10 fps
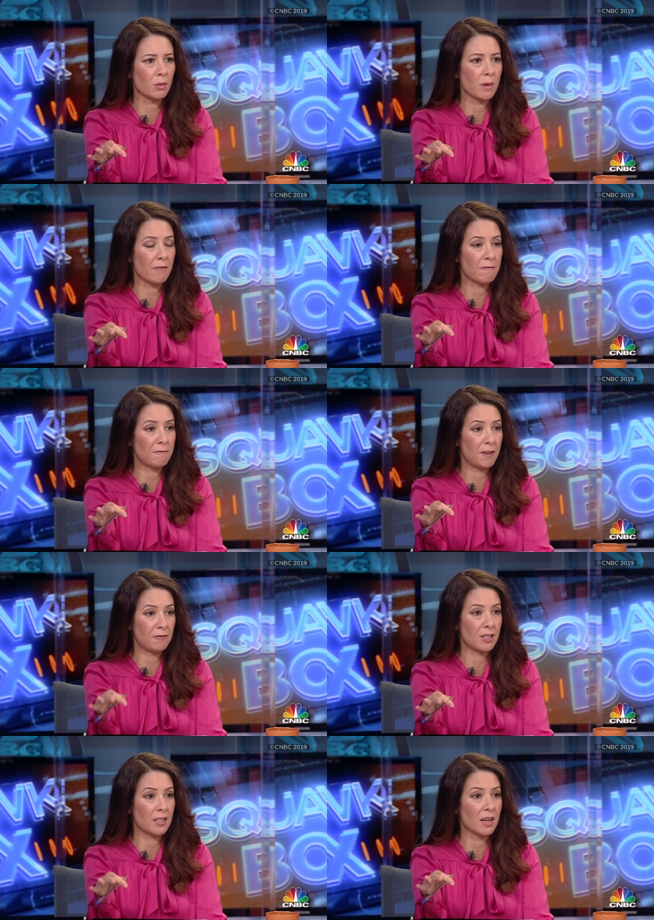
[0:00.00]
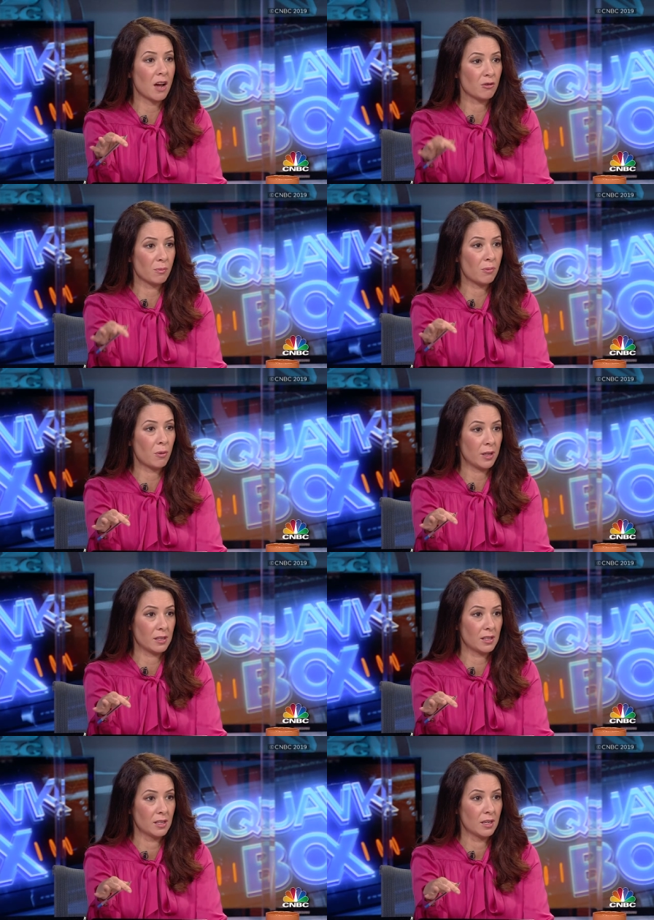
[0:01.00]
We're about 1,500
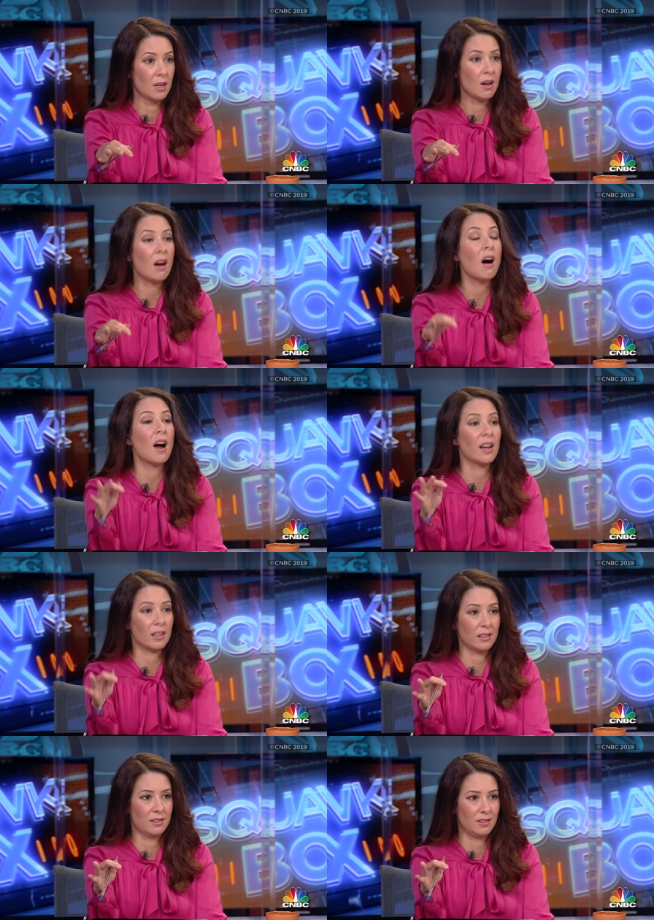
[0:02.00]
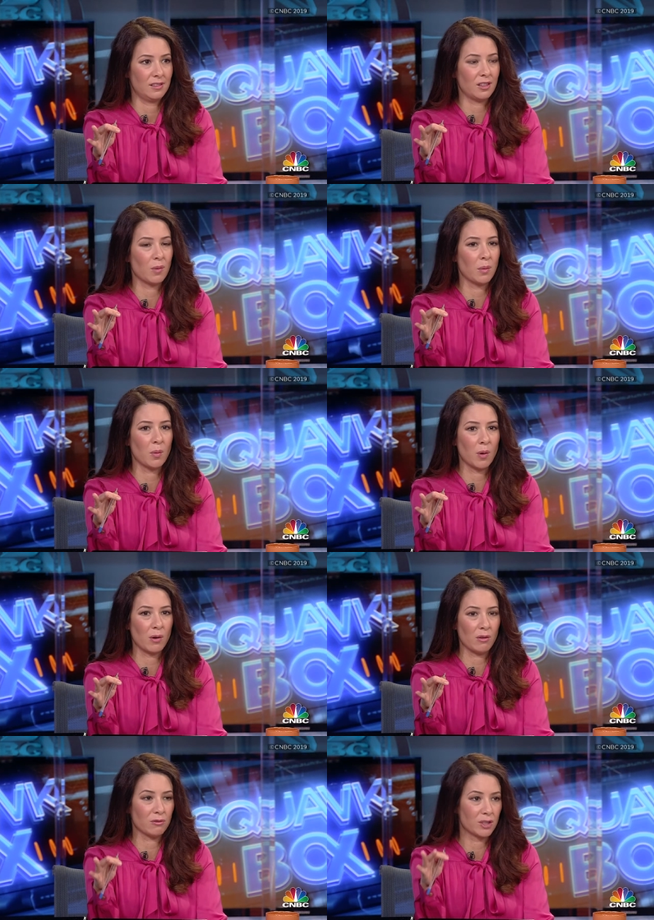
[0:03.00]
points higher than where we
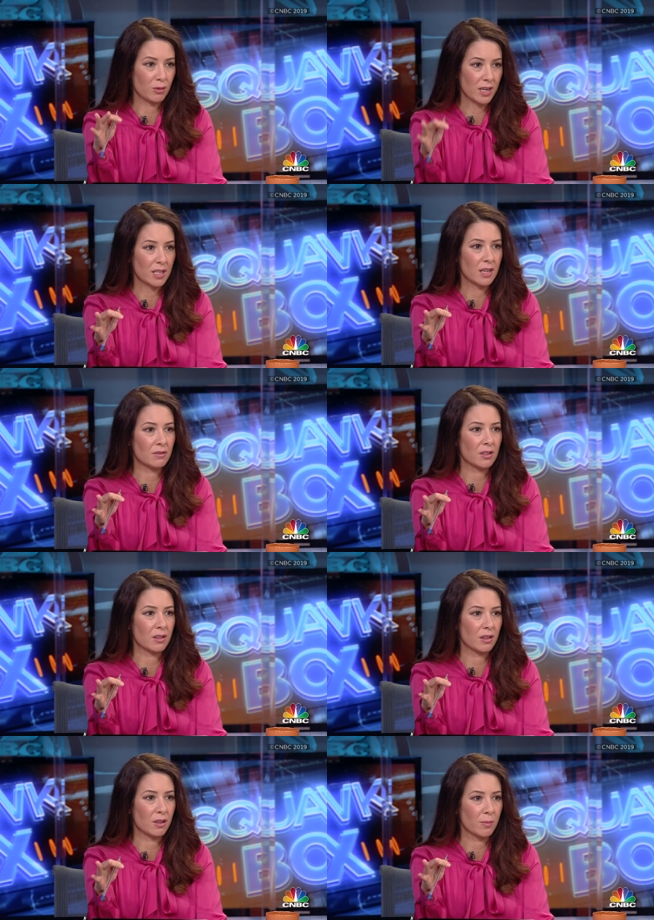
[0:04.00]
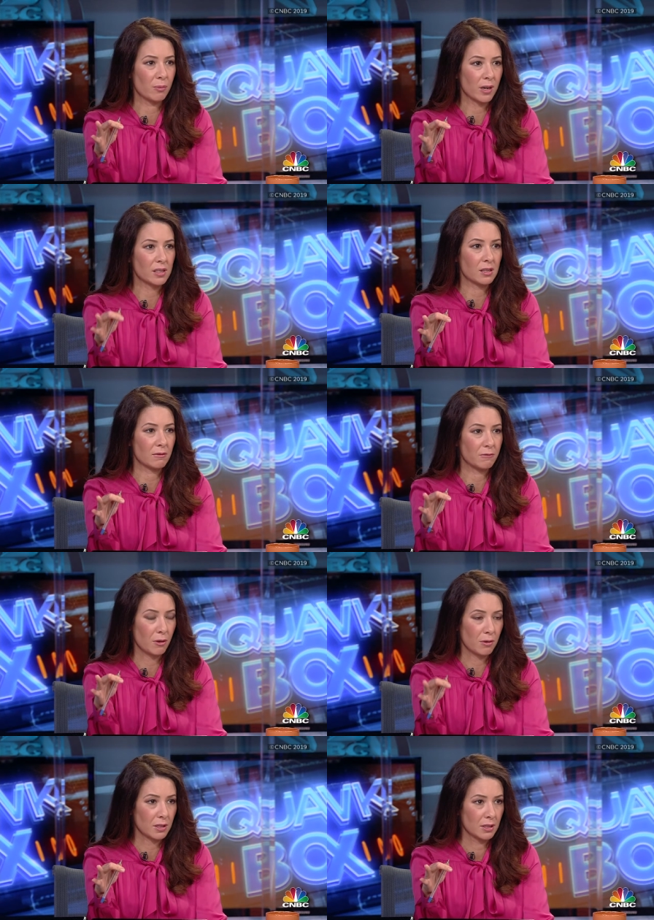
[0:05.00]
were straight after the Brexit
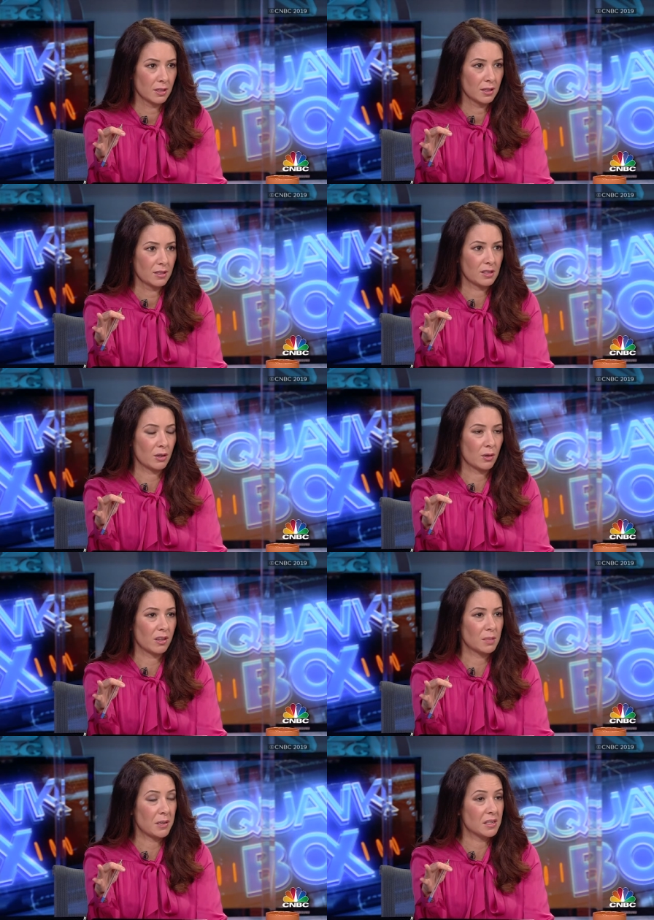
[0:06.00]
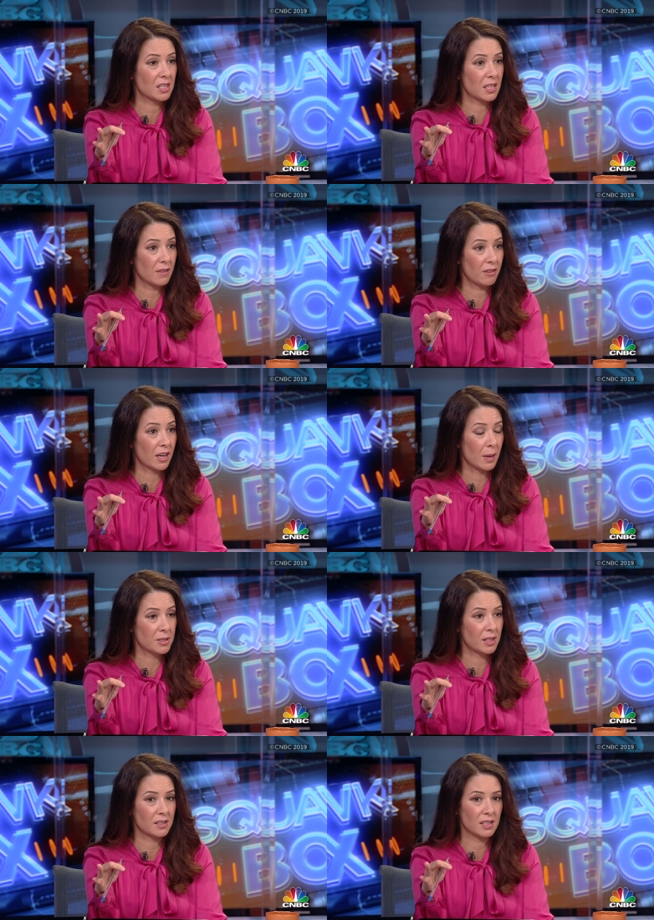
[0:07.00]
vote. So there's been significant
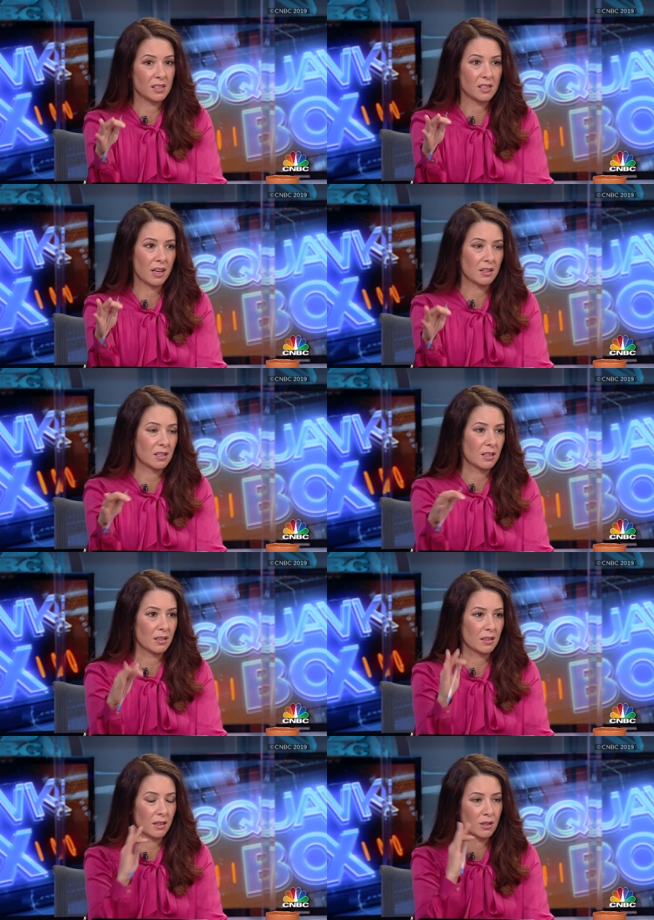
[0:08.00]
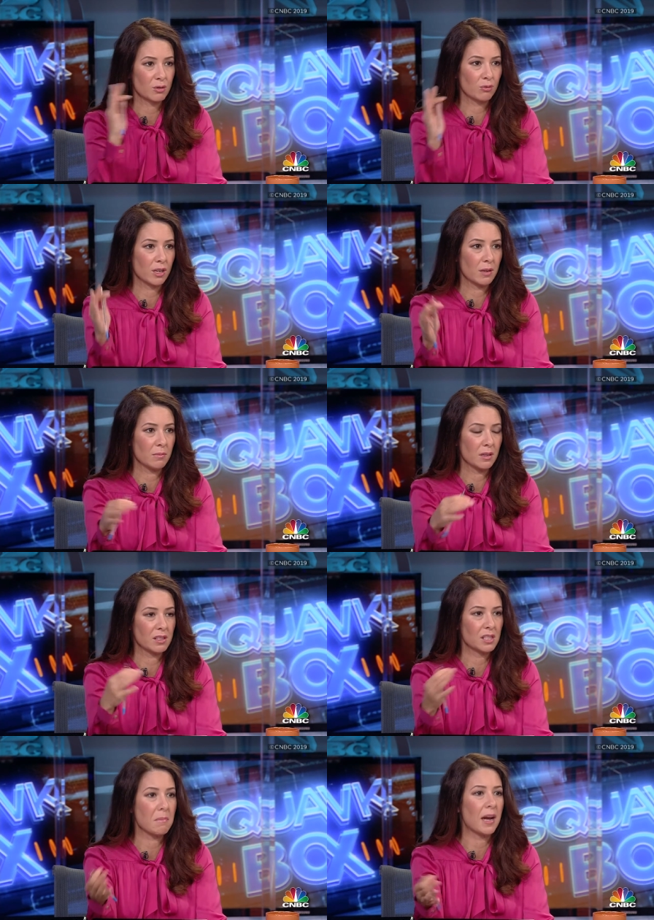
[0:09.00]
upside since that extreme
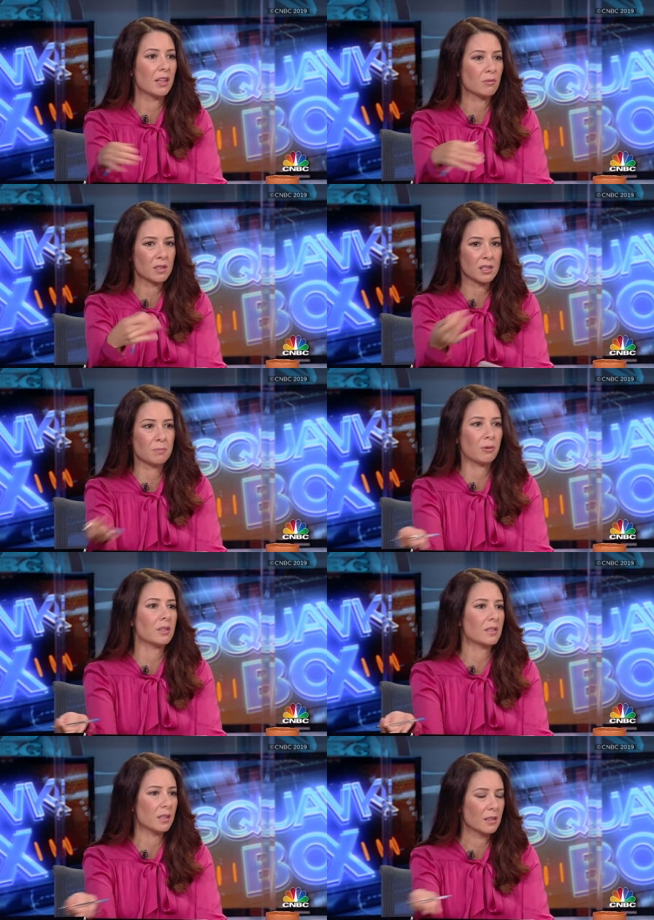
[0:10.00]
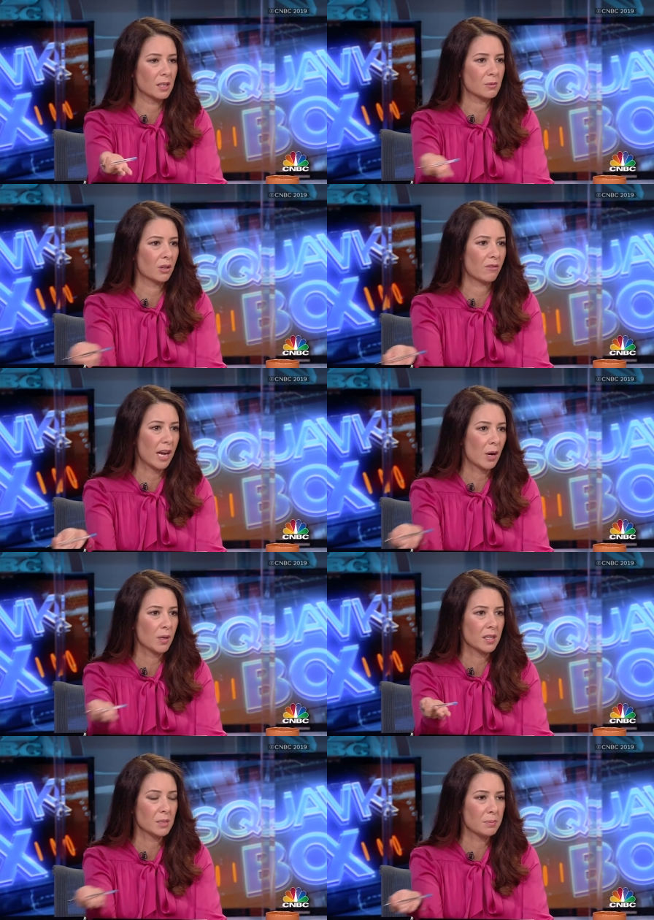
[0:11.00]
dismay that was expressed in some sort of an equities